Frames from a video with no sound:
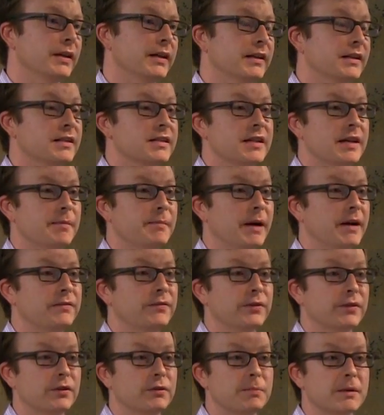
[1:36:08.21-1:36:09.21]
like, let's say, a
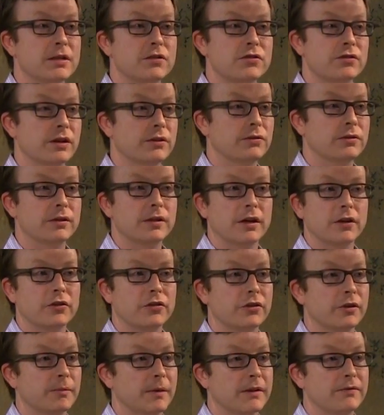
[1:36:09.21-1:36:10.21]
mindfulness-based stress
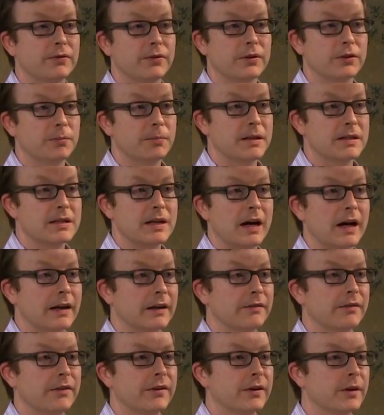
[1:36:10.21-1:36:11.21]
reduction or mindfulness-based
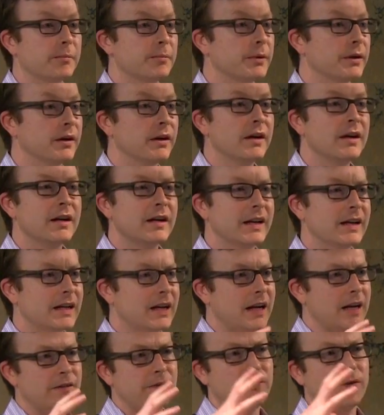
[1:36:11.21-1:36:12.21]
cognitive therapy or any
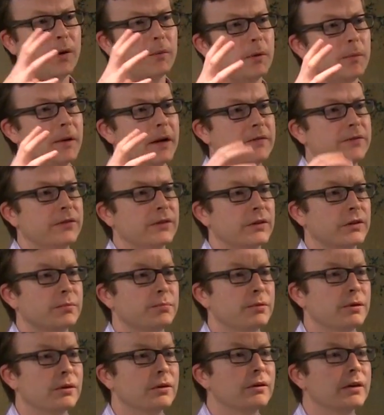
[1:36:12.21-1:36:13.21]
kind of formal mindfulness
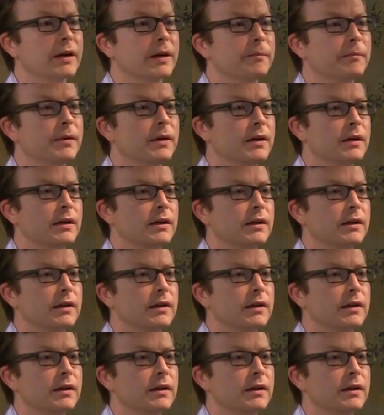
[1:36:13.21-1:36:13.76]
program